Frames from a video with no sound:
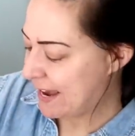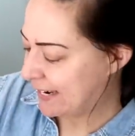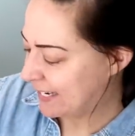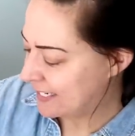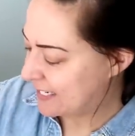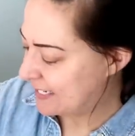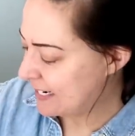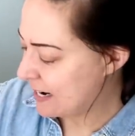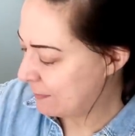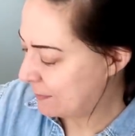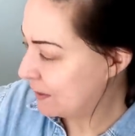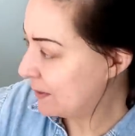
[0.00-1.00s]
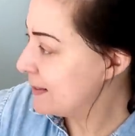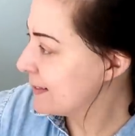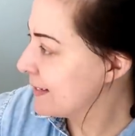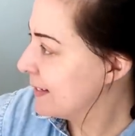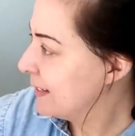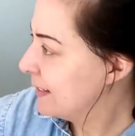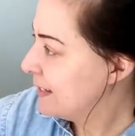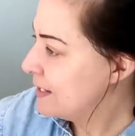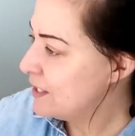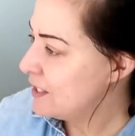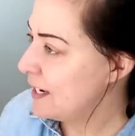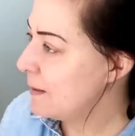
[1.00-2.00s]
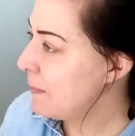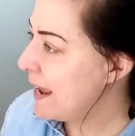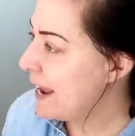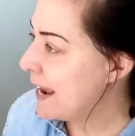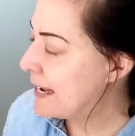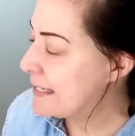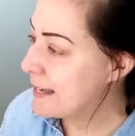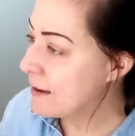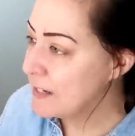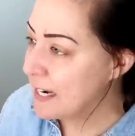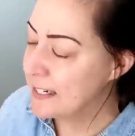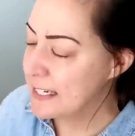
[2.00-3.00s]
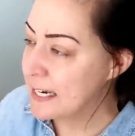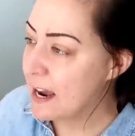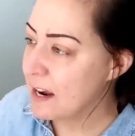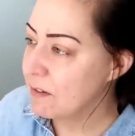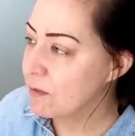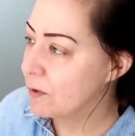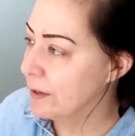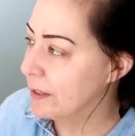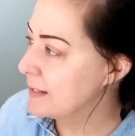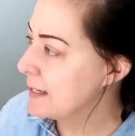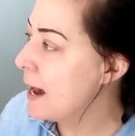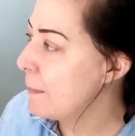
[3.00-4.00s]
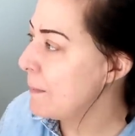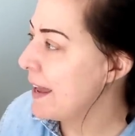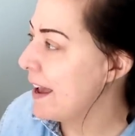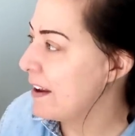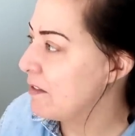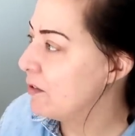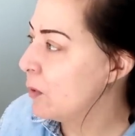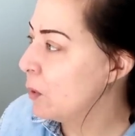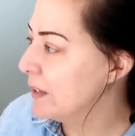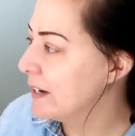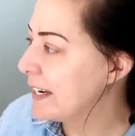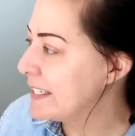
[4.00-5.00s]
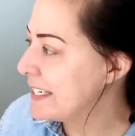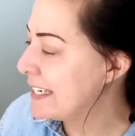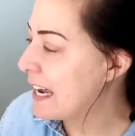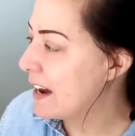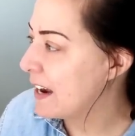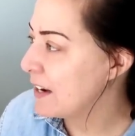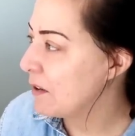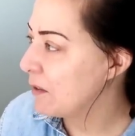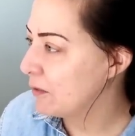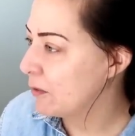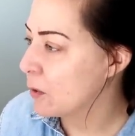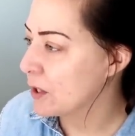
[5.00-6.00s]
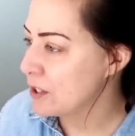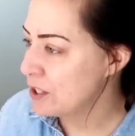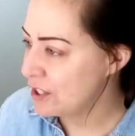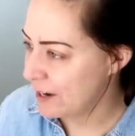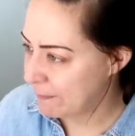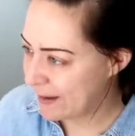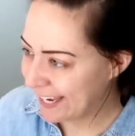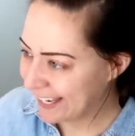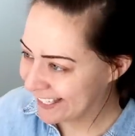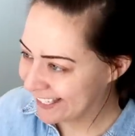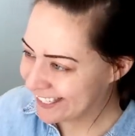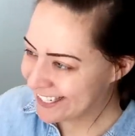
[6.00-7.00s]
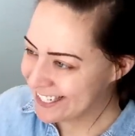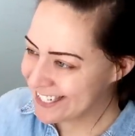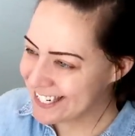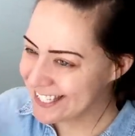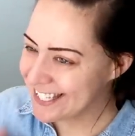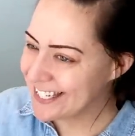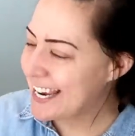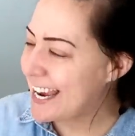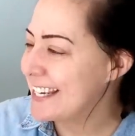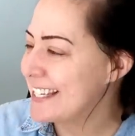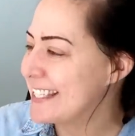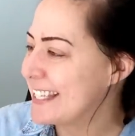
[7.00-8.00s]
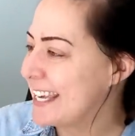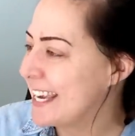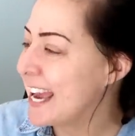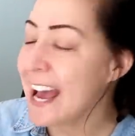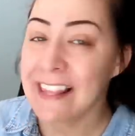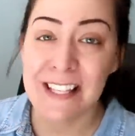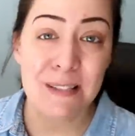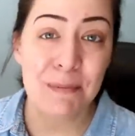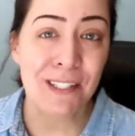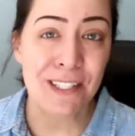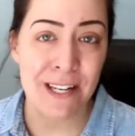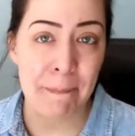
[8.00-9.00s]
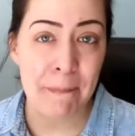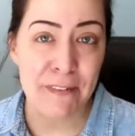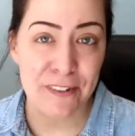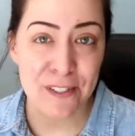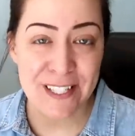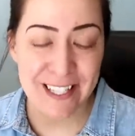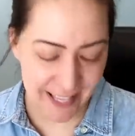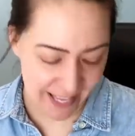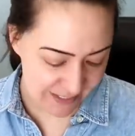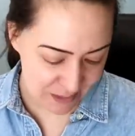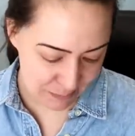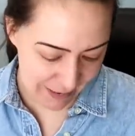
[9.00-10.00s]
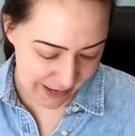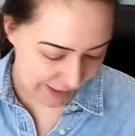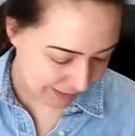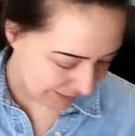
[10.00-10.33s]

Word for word: Package toppers. She paid seven ninety-nine for the top and four ninety-nine for shipping. She's in Tennessee, and this will ship first class mail.